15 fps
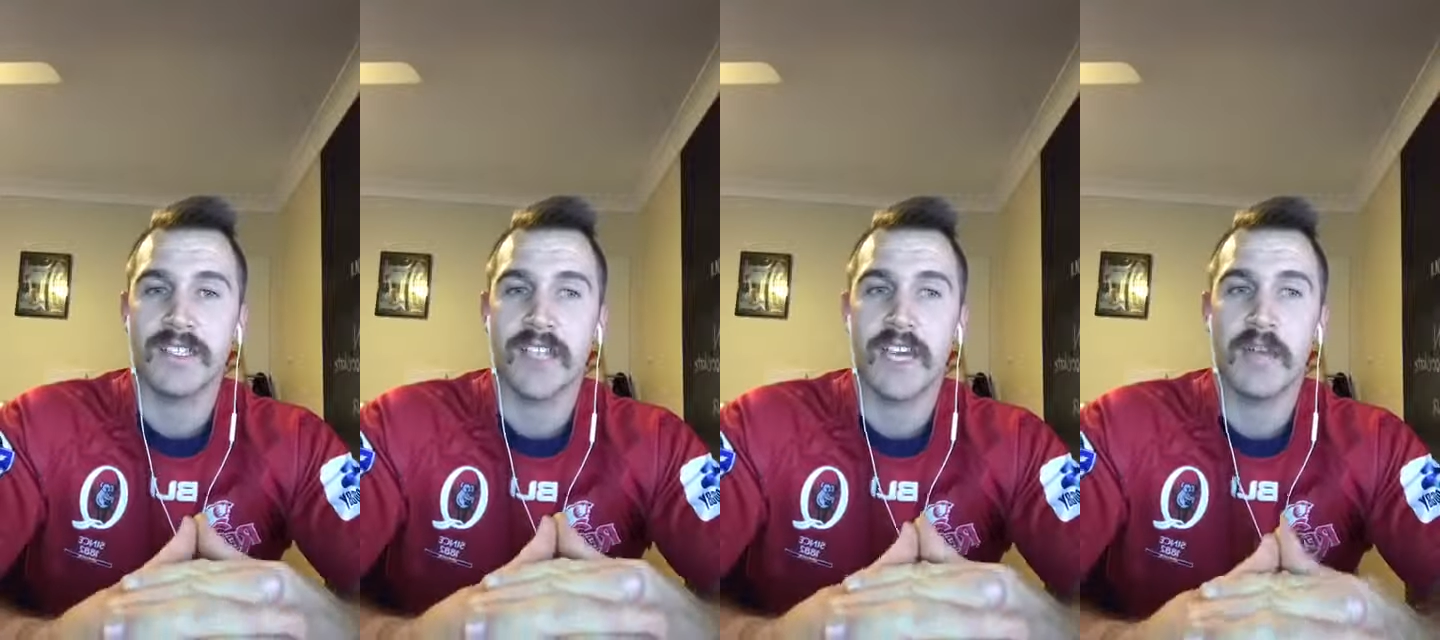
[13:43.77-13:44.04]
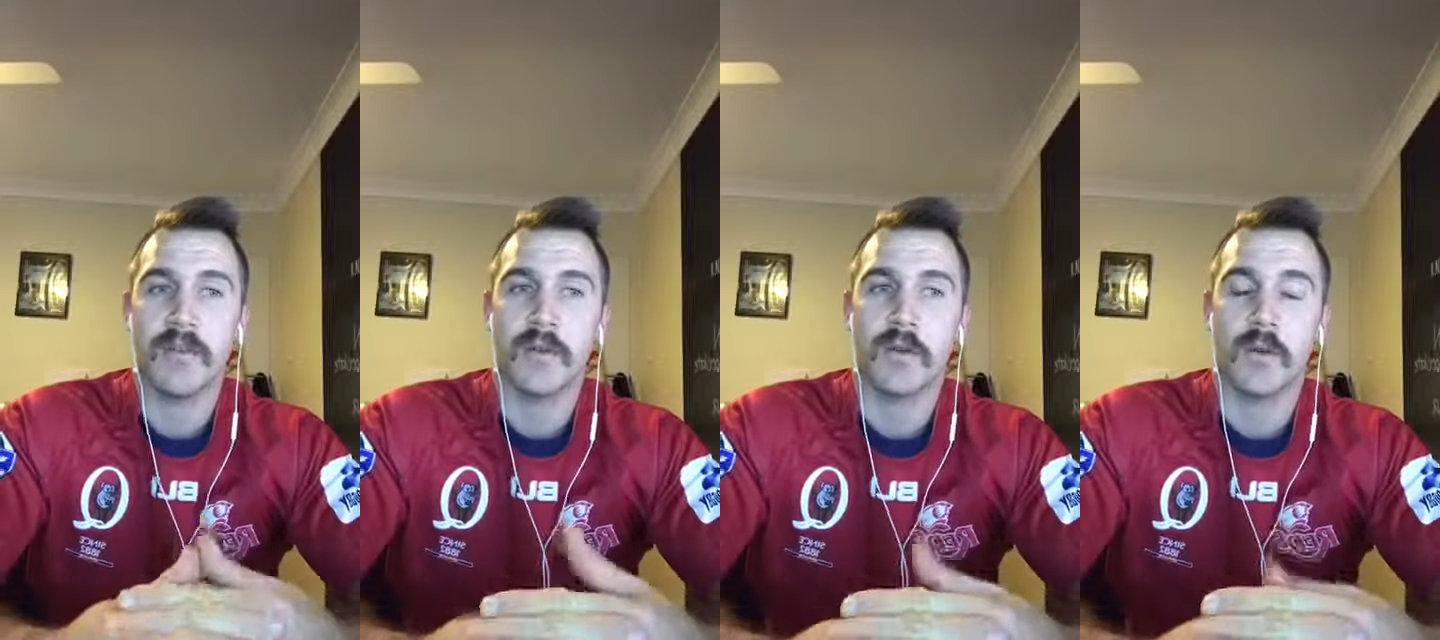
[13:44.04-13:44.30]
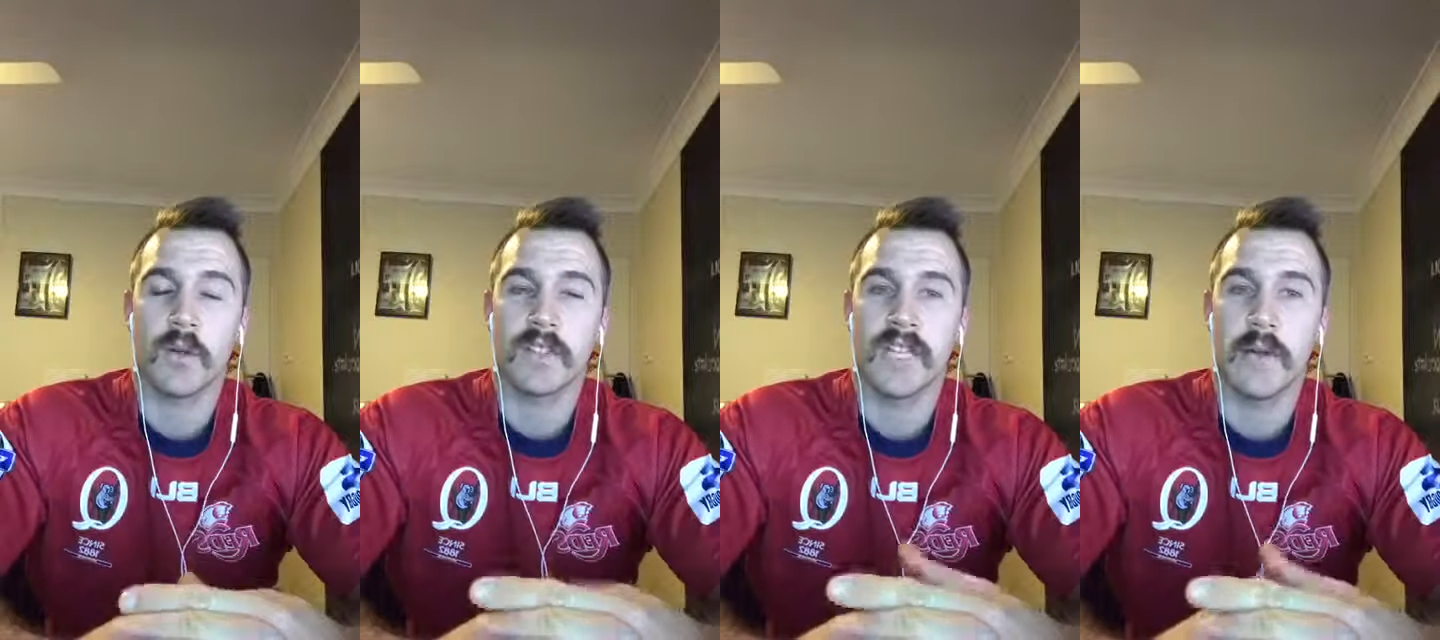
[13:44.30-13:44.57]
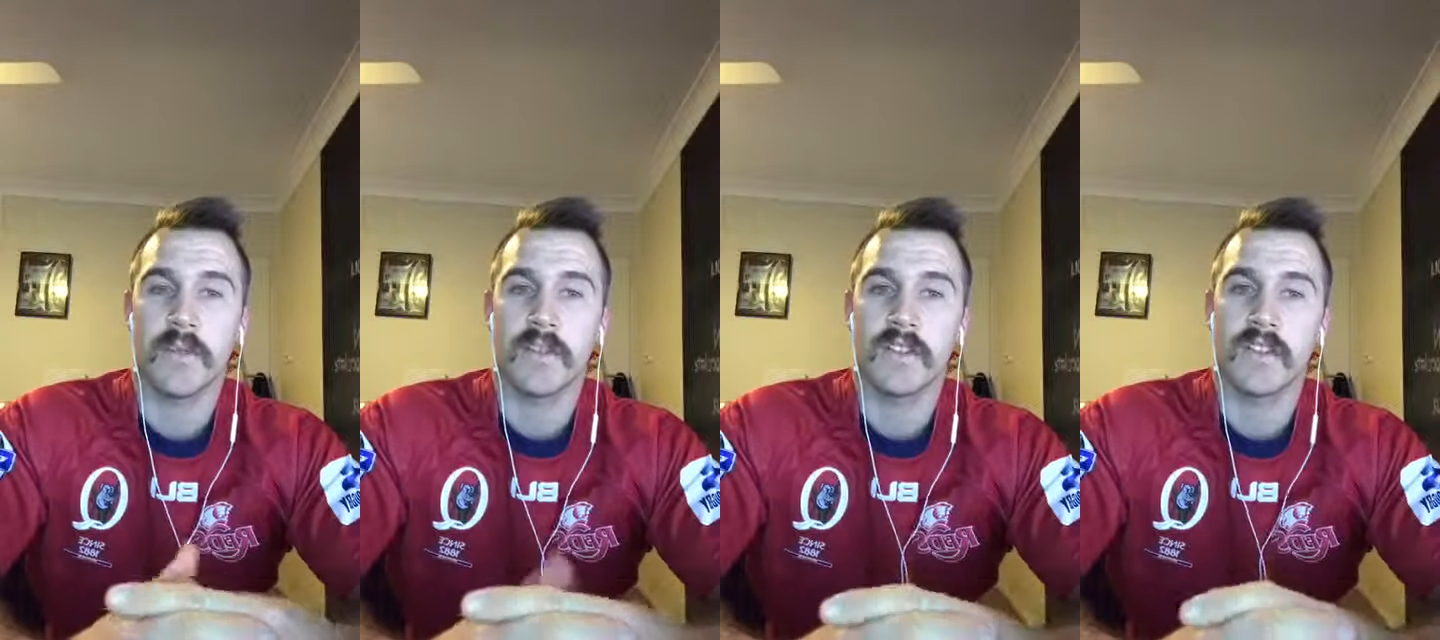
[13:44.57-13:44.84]
tape course
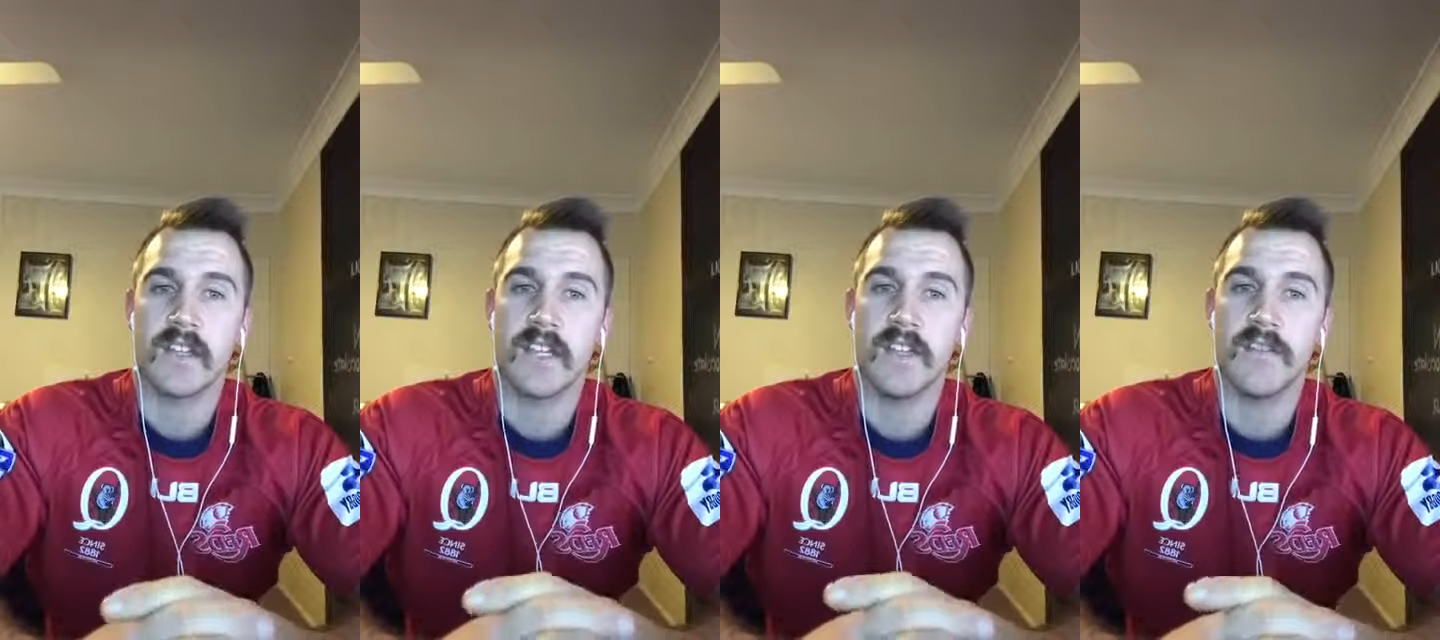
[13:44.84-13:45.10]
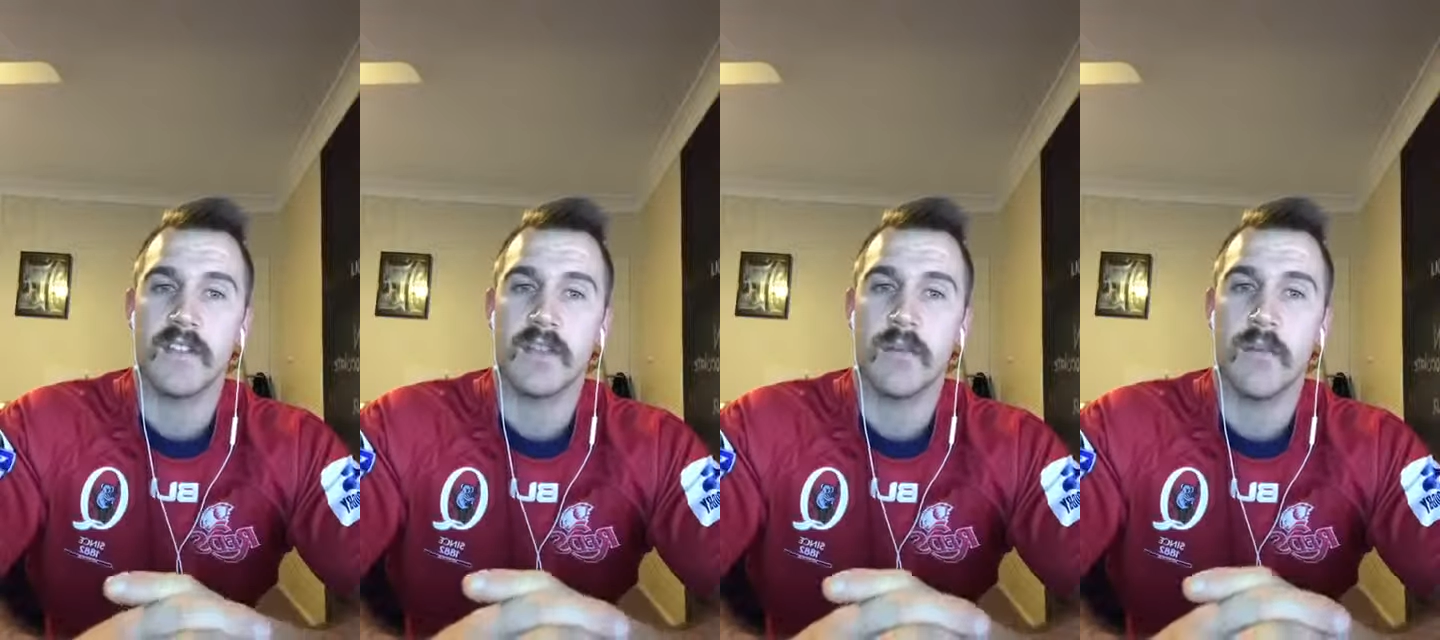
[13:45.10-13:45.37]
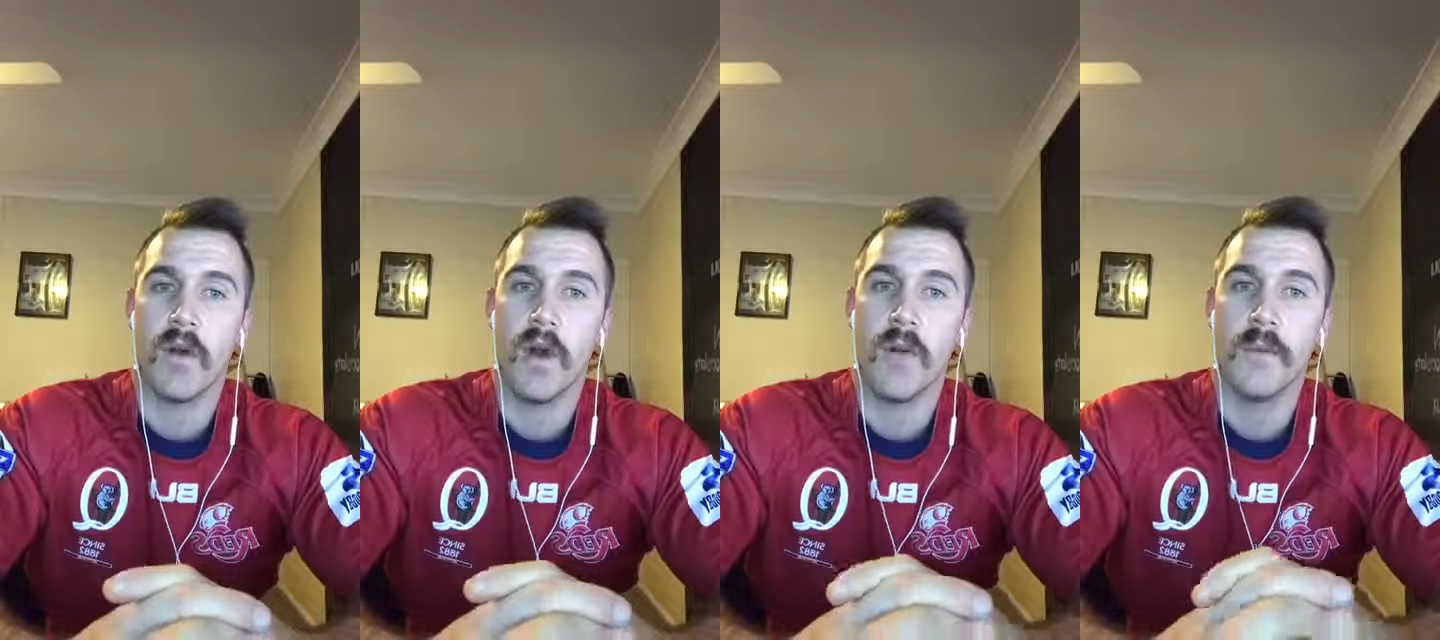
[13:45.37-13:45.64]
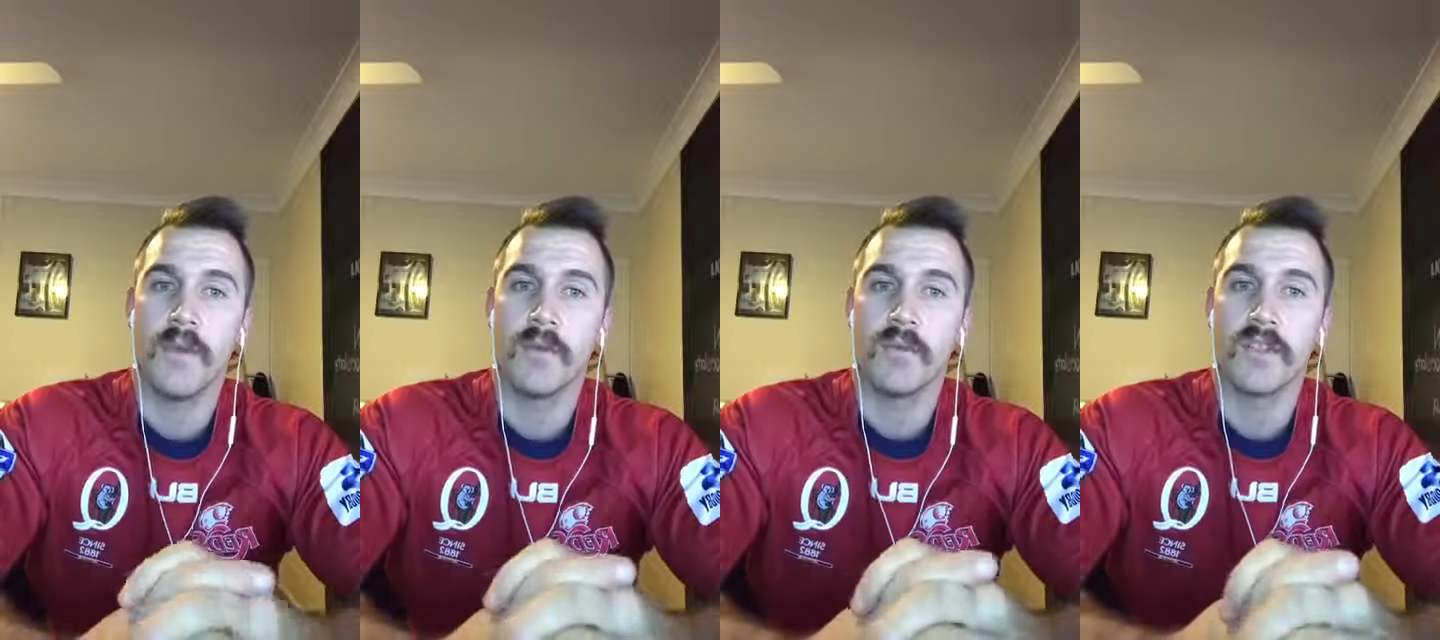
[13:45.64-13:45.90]
up my sleeve at the
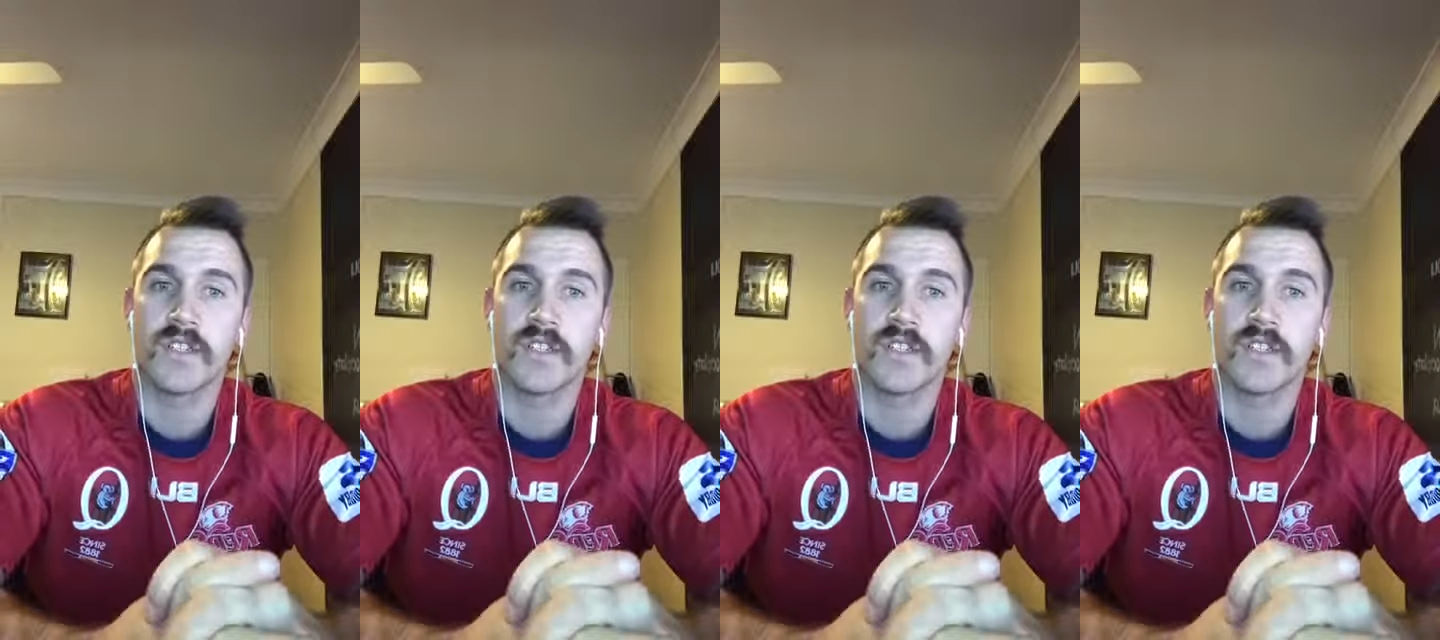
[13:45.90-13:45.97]
moment,